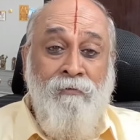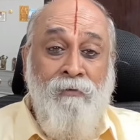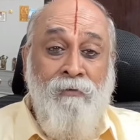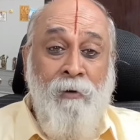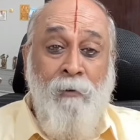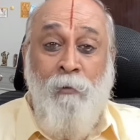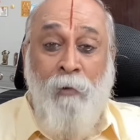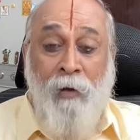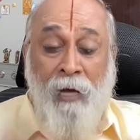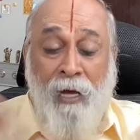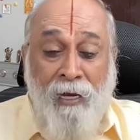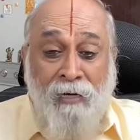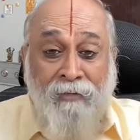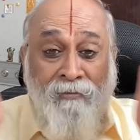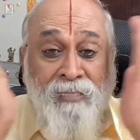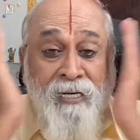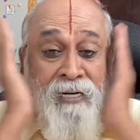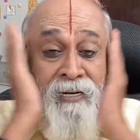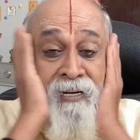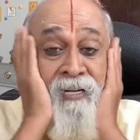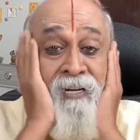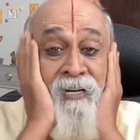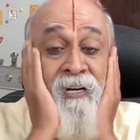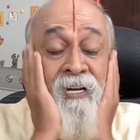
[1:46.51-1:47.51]
From where
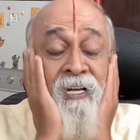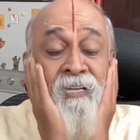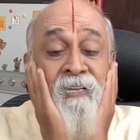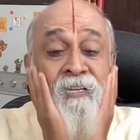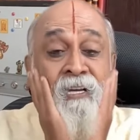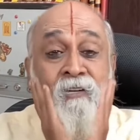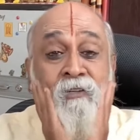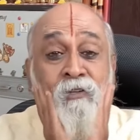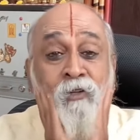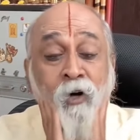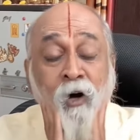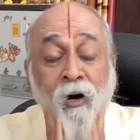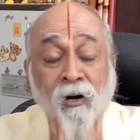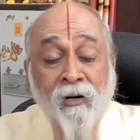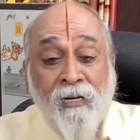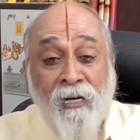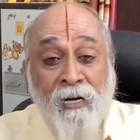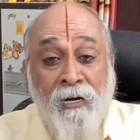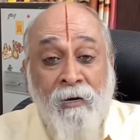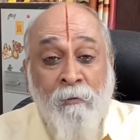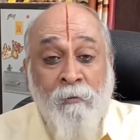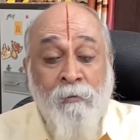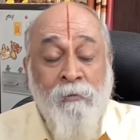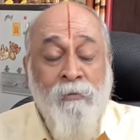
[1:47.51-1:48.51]
suddenly that
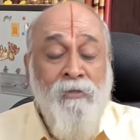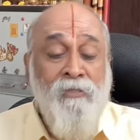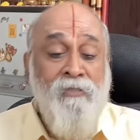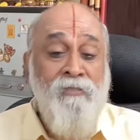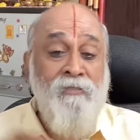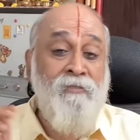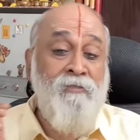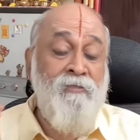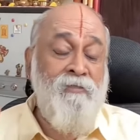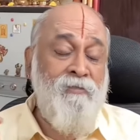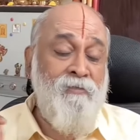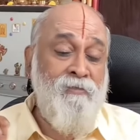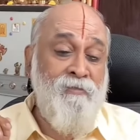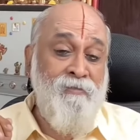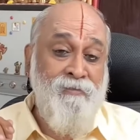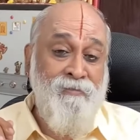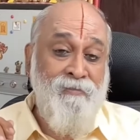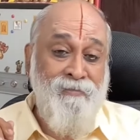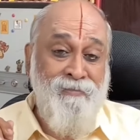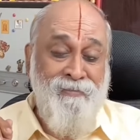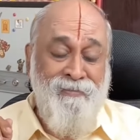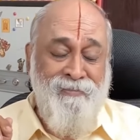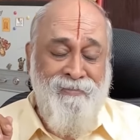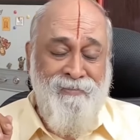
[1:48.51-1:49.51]
thought comes?
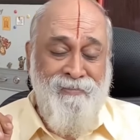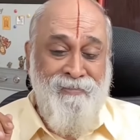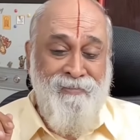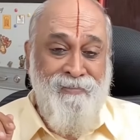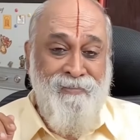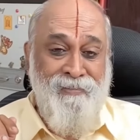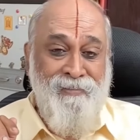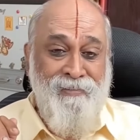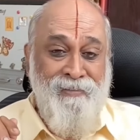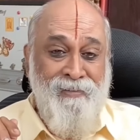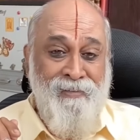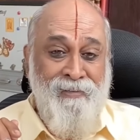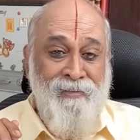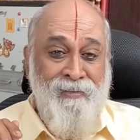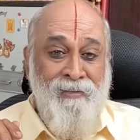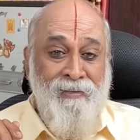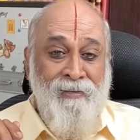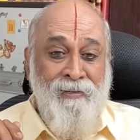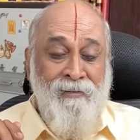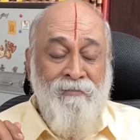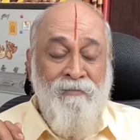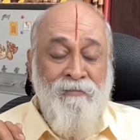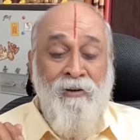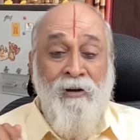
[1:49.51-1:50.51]

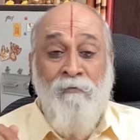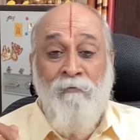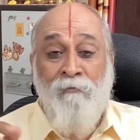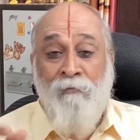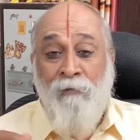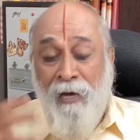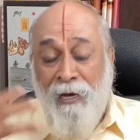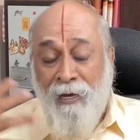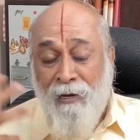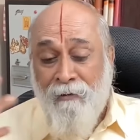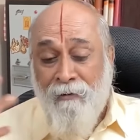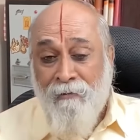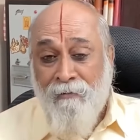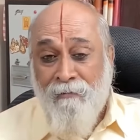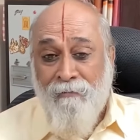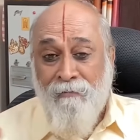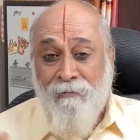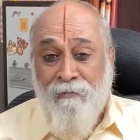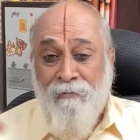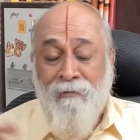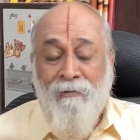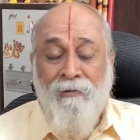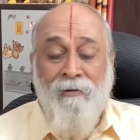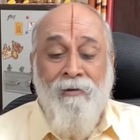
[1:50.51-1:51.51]
From
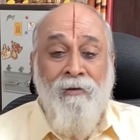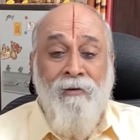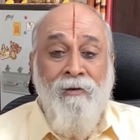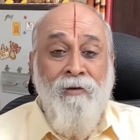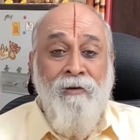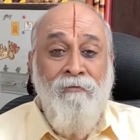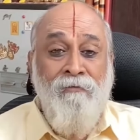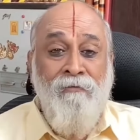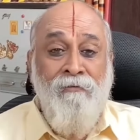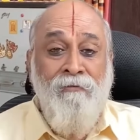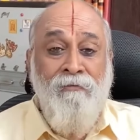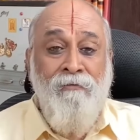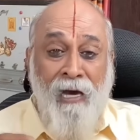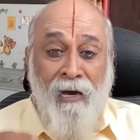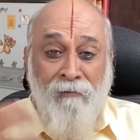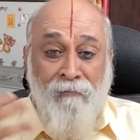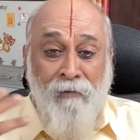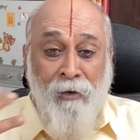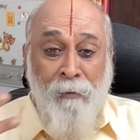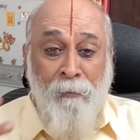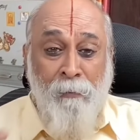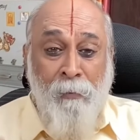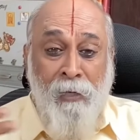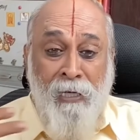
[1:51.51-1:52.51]
where we
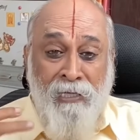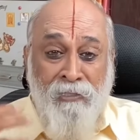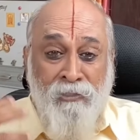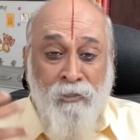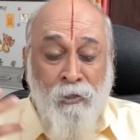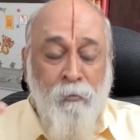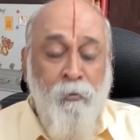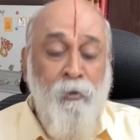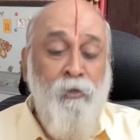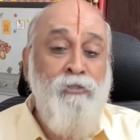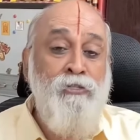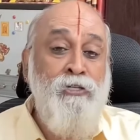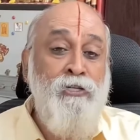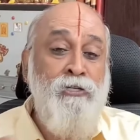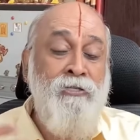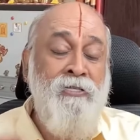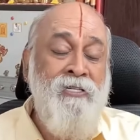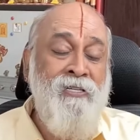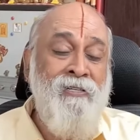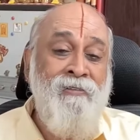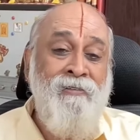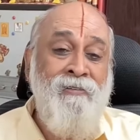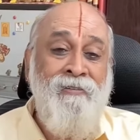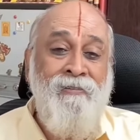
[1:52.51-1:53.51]
have a
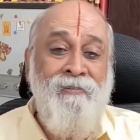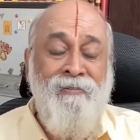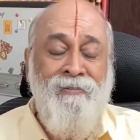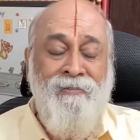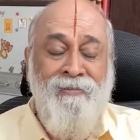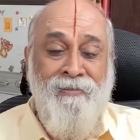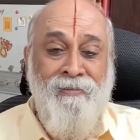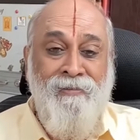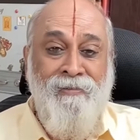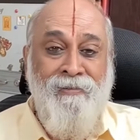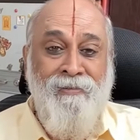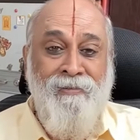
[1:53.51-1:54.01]
presupposition?